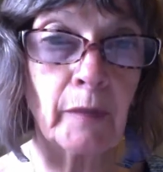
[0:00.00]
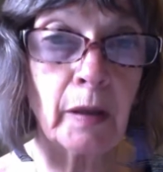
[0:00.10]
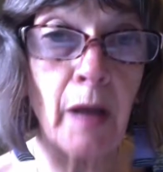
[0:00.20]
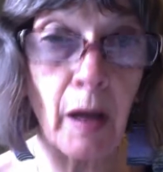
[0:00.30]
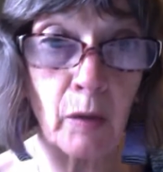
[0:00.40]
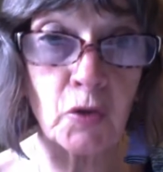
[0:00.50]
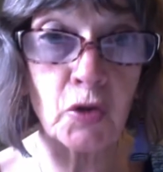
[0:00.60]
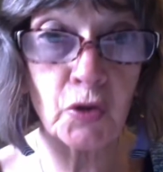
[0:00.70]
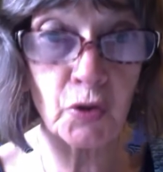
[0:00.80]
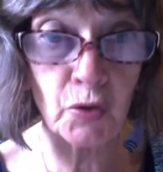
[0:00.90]
Now, to
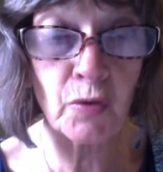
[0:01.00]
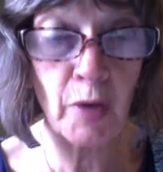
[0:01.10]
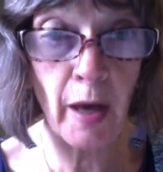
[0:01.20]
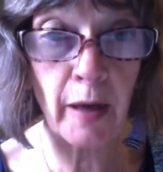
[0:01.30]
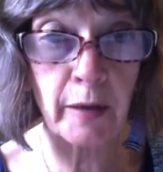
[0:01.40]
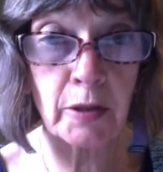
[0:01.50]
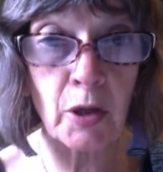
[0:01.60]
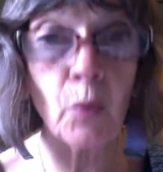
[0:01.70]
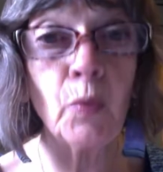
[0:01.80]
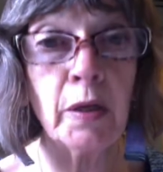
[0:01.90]
do that,
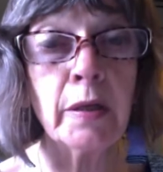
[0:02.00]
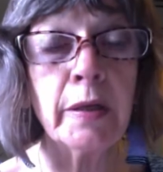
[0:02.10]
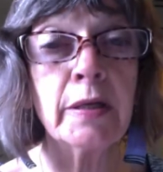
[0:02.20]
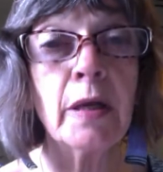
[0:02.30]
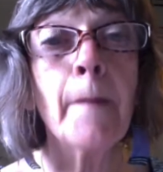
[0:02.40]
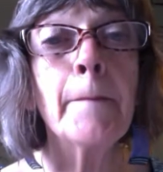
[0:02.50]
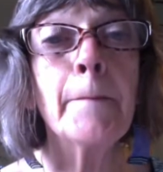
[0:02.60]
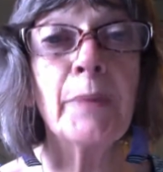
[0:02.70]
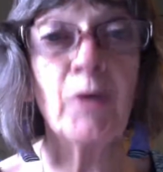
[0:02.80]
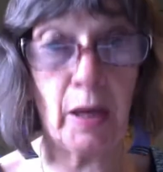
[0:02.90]
we need
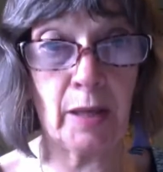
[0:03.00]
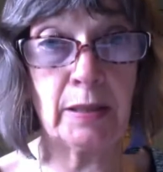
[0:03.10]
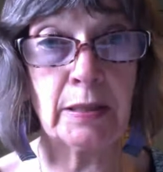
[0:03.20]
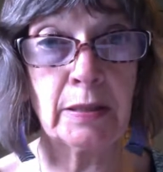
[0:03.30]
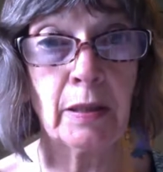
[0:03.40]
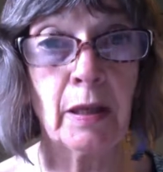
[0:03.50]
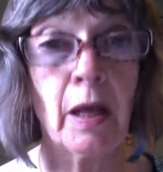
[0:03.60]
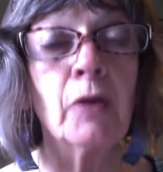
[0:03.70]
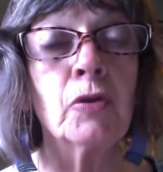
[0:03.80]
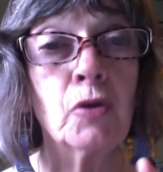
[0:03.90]
bricks.
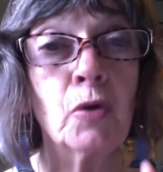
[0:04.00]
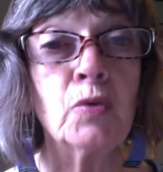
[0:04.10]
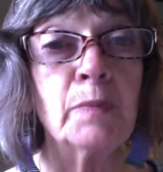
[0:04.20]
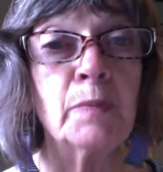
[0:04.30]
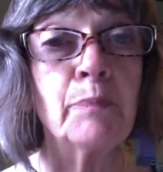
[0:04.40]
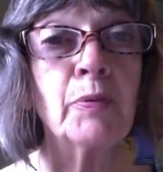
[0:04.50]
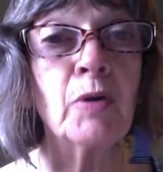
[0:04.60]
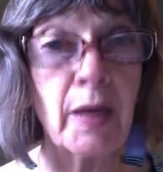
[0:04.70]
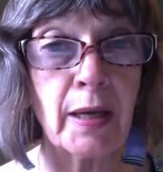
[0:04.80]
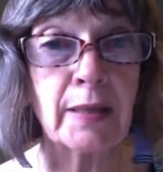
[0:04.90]
Those
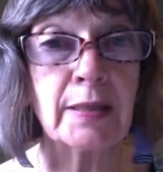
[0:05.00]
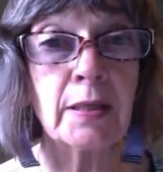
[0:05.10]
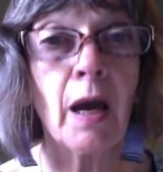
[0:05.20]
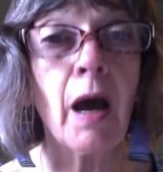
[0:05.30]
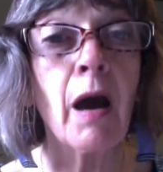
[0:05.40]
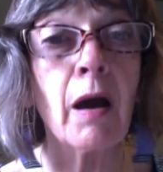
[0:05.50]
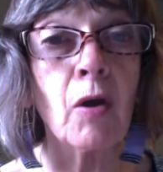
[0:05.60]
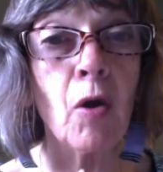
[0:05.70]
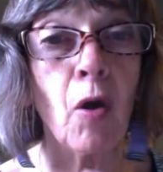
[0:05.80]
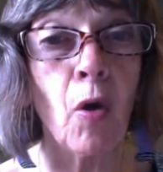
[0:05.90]
bricks are
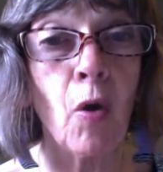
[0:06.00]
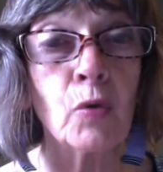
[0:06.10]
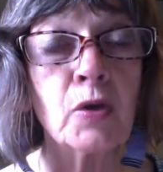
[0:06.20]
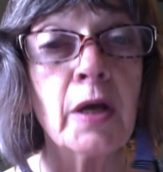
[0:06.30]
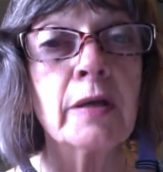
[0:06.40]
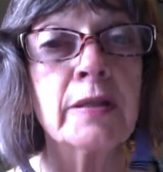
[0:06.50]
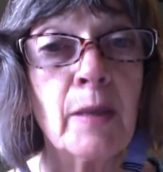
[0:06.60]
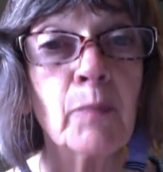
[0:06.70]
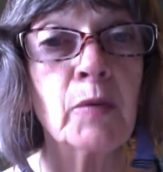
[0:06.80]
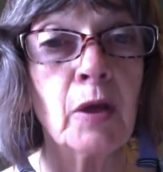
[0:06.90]
called
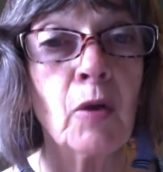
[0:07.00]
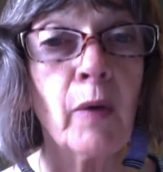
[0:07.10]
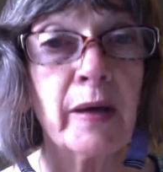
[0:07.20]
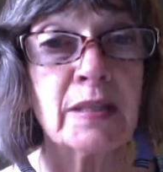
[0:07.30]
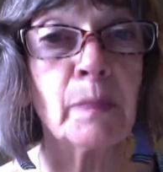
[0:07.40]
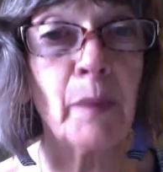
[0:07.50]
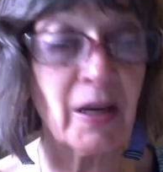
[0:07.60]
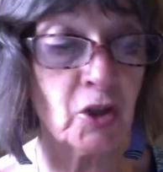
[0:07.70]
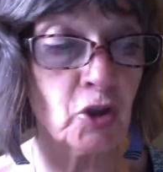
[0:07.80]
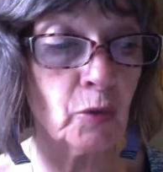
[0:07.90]
something quite
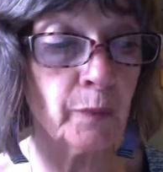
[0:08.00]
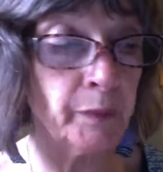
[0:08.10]
special.